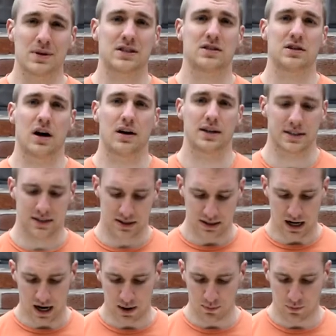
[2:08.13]
is done, it's
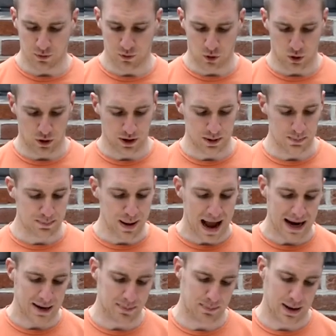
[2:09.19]
time for the
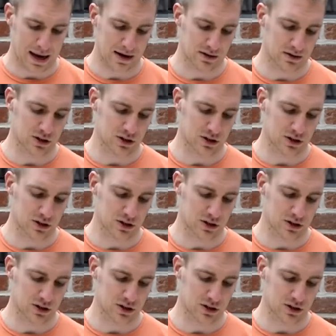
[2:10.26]
back panel.